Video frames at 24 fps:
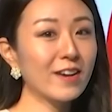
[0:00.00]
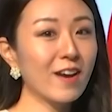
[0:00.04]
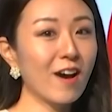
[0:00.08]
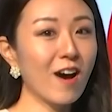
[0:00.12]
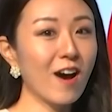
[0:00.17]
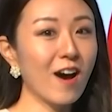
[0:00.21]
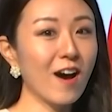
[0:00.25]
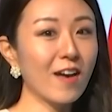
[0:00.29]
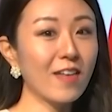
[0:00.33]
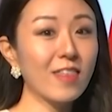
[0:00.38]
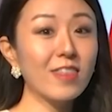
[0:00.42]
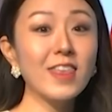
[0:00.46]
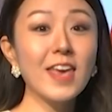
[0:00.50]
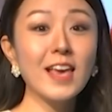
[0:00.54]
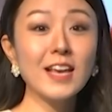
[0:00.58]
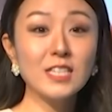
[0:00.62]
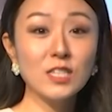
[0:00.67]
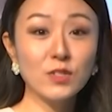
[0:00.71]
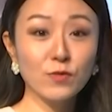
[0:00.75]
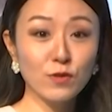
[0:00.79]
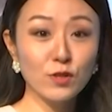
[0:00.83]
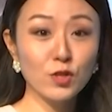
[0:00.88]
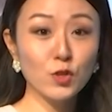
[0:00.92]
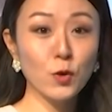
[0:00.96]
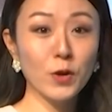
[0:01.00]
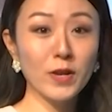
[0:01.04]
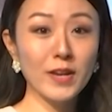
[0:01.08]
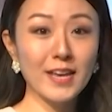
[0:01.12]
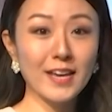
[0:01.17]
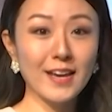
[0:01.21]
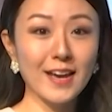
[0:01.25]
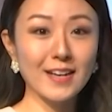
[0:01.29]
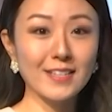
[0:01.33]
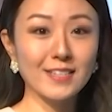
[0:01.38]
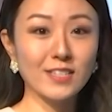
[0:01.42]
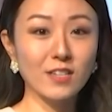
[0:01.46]
Ah. Thanks for joining
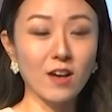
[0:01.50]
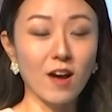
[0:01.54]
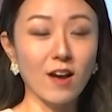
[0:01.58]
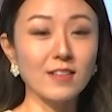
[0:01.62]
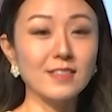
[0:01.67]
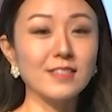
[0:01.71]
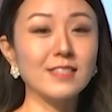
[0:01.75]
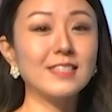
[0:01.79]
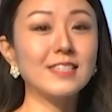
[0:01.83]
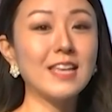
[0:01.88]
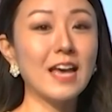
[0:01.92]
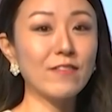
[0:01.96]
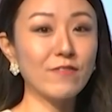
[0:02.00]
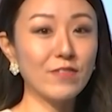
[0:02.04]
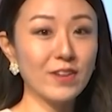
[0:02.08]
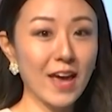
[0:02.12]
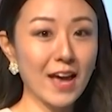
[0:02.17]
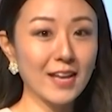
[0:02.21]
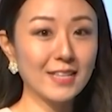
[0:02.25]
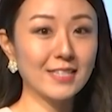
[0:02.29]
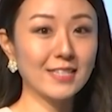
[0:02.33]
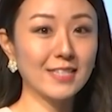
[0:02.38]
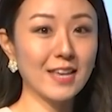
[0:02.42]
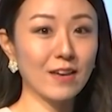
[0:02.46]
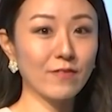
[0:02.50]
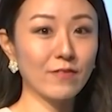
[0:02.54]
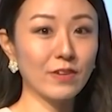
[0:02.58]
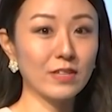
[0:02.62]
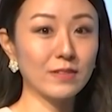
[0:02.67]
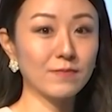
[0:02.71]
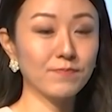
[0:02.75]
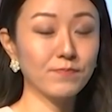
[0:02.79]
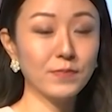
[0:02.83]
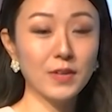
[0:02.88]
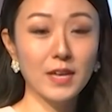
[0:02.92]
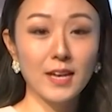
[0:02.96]
us on 7 at 7.
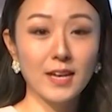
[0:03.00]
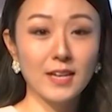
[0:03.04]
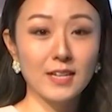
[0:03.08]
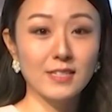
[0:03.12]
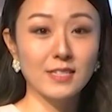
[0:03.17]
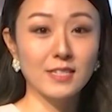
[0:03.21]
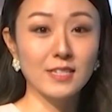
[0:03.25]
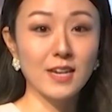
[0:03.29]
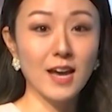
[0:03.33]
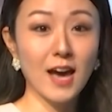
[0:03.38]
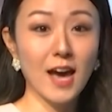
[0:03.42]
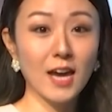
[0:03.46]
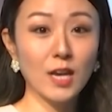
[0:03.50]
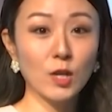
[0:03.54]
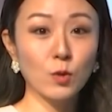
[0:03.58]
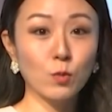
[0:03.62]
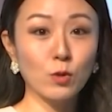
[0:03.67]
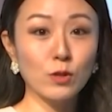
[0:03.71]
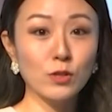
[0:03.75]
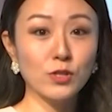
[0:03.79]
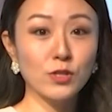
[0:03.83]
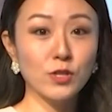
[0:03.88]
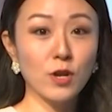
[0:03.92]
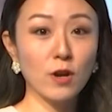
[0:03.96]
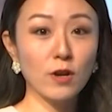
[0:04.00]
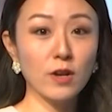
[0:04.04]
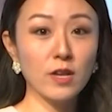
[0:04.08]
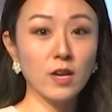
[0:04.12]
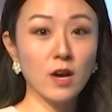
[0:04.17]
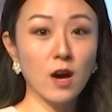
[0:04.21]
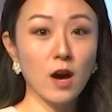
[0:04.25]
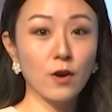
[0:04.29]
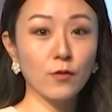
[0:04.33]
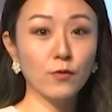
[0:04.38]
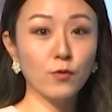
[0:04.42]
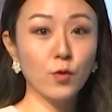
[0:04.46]
Tonight, we're starting
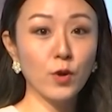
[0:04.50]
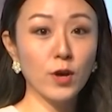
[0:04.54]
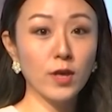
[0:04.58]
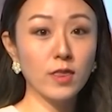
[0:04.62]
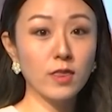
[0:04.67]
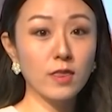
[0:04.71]
off with